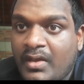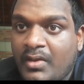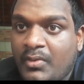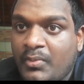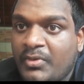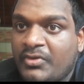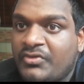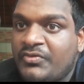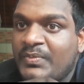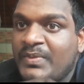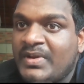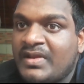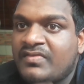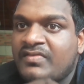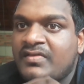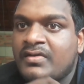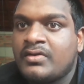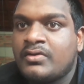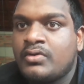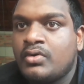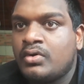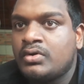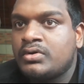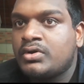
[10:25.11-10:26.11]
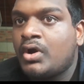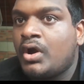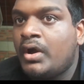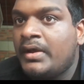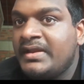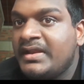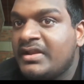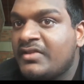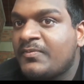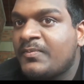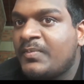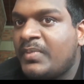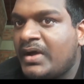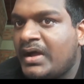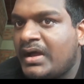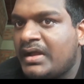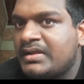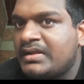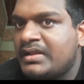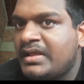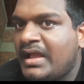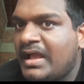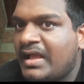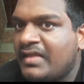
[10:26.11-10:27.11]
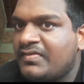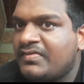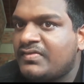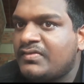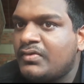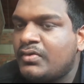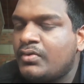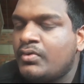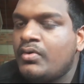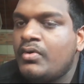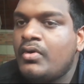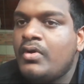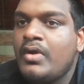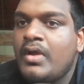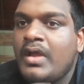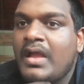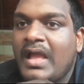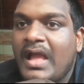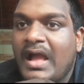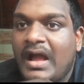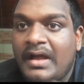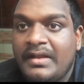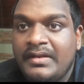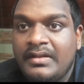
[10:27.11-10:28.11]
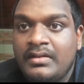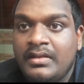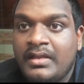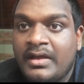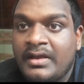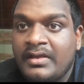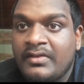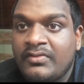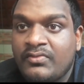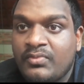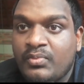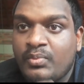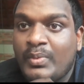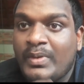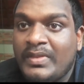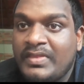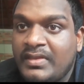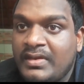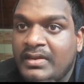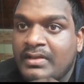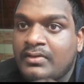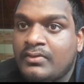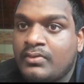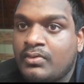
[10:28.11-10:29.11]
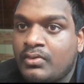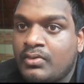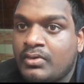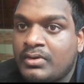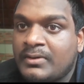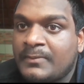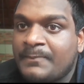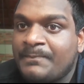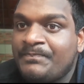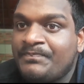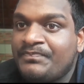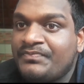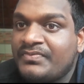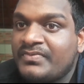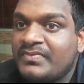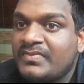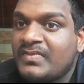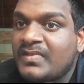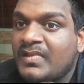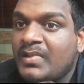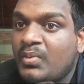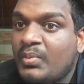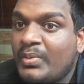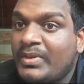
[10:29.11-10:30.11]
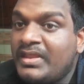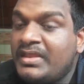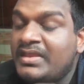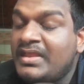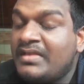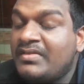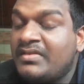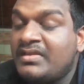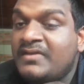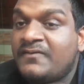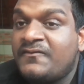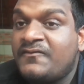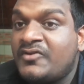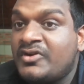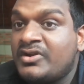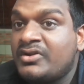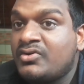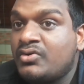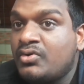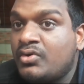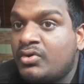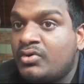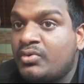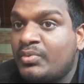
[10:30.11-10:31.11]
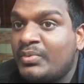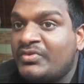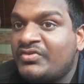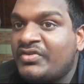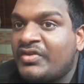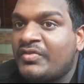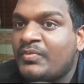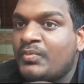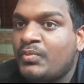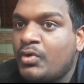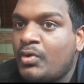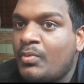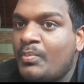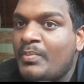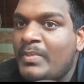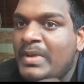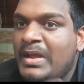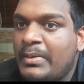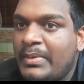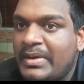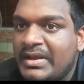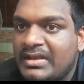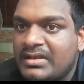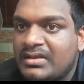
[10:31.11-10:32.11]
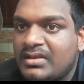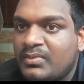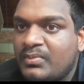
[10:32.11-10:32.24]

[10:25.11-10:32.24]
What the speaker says: which means the court on its part has to analyze whether there's a different court which has more merit,